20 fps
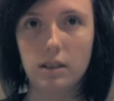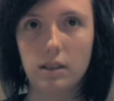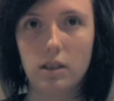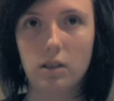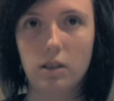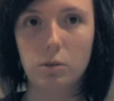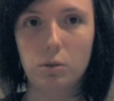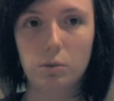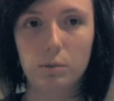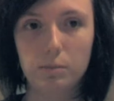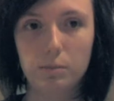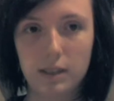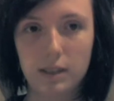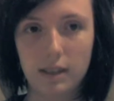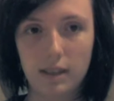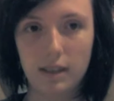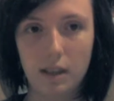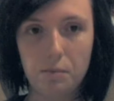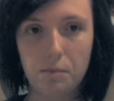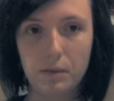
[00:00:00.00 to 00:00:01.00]
and locker rooms
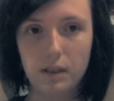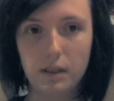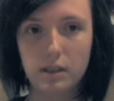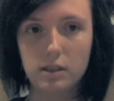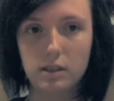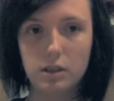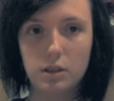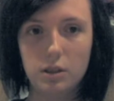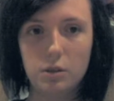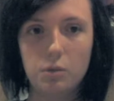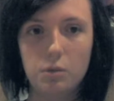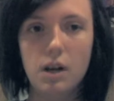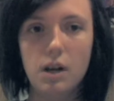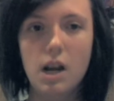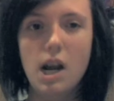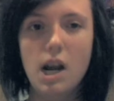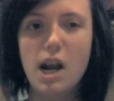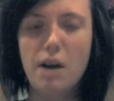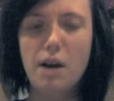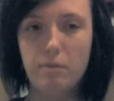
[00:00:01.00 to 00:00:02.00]
that they want to?
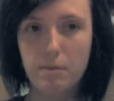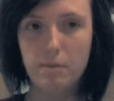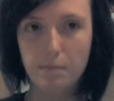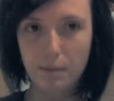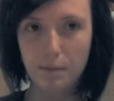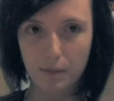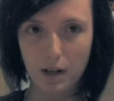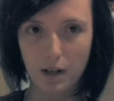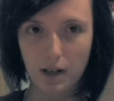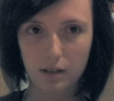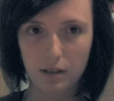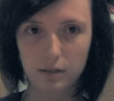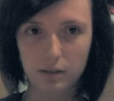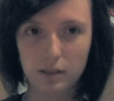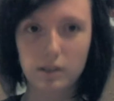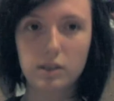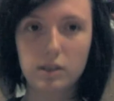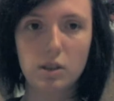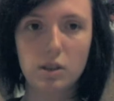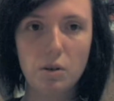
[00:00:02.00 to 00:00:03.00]
Remember
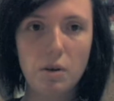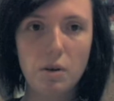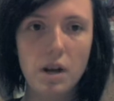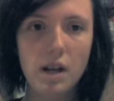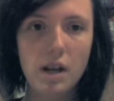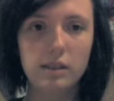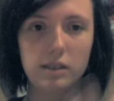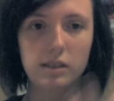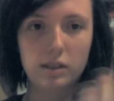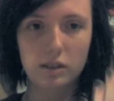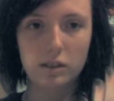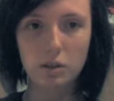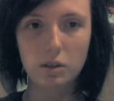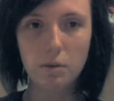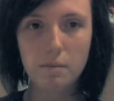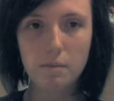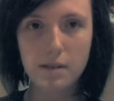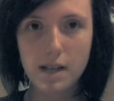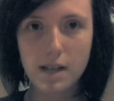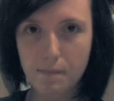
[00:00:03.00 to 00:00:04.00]
how
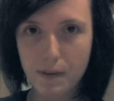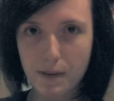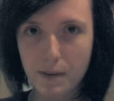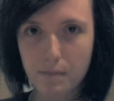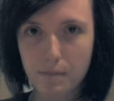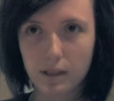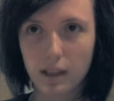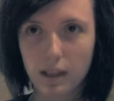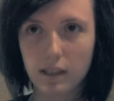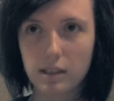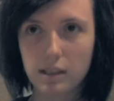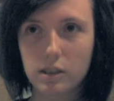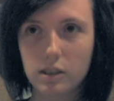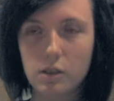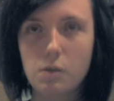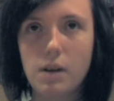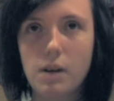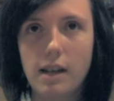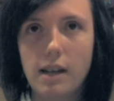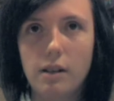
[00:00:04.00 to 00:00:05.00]
so many people got
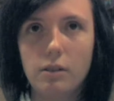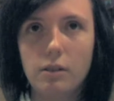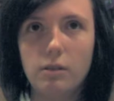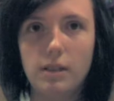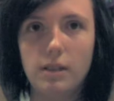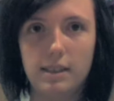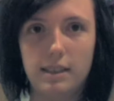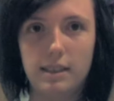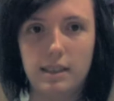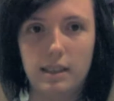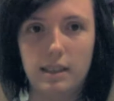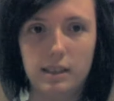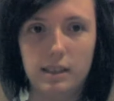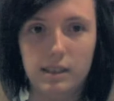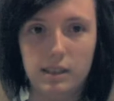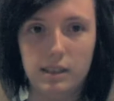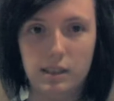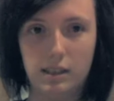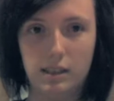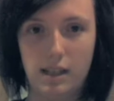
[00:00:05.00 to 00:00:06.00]
so angry that
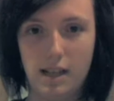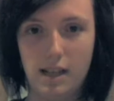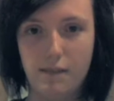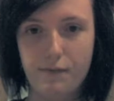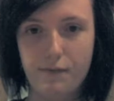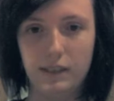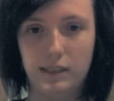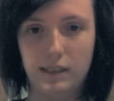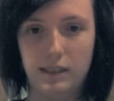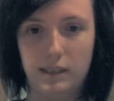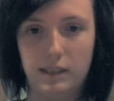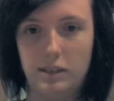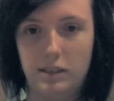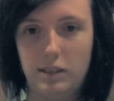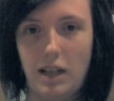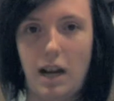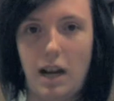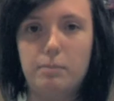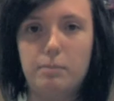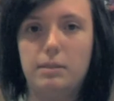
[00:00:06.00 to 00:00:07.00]
they even
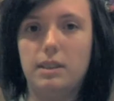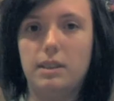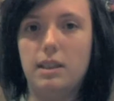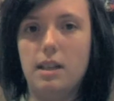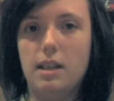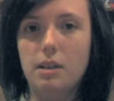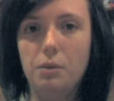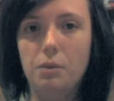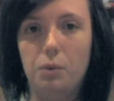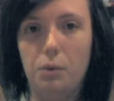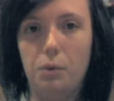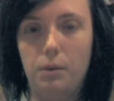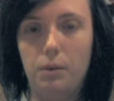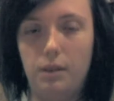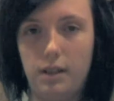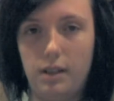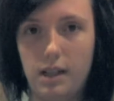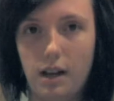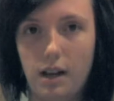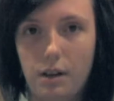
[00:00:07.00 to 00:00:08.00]
stopped eating
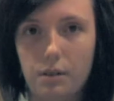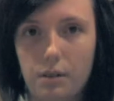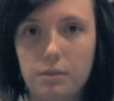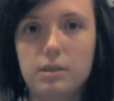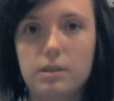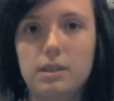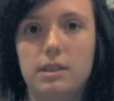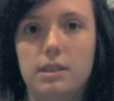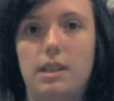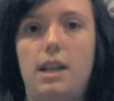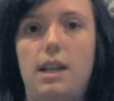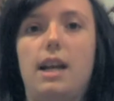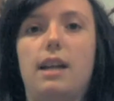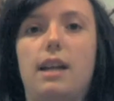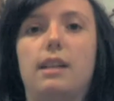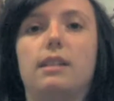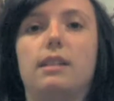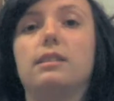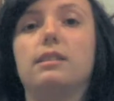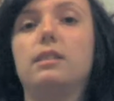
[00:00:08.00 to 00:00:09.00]
Oreos
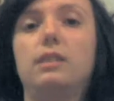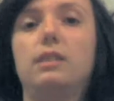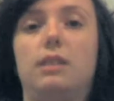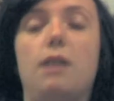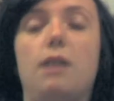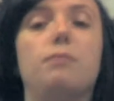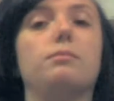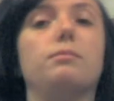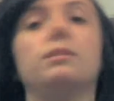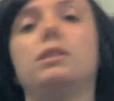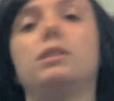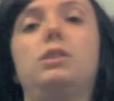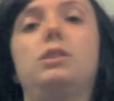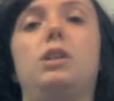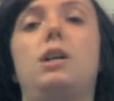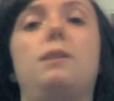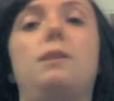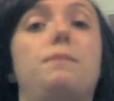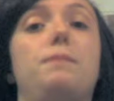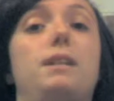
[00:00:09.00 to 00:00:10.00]
and stopped
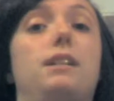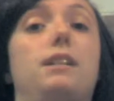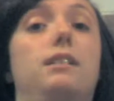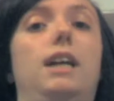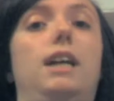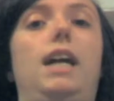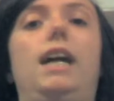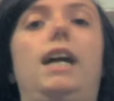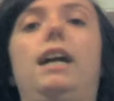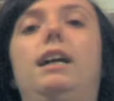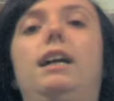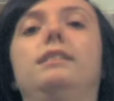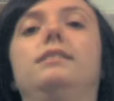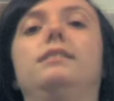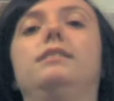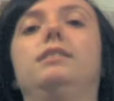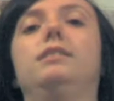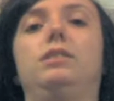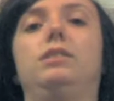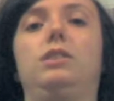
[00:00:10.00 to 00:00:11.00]
shopping
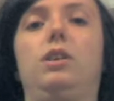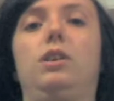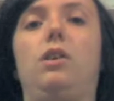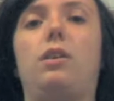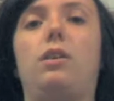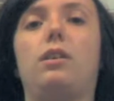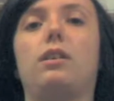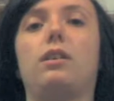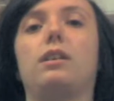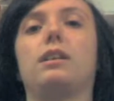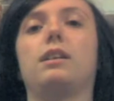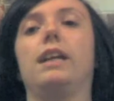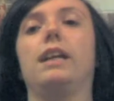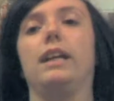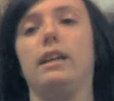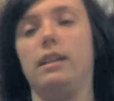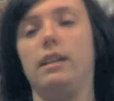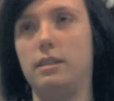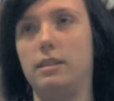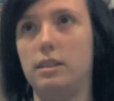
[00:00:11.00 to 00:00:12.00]
at
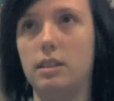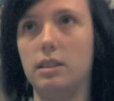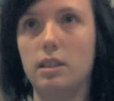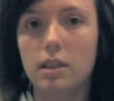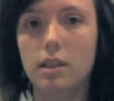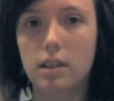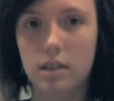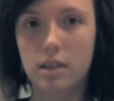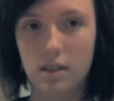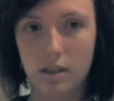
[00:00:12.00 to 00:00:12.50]
Target?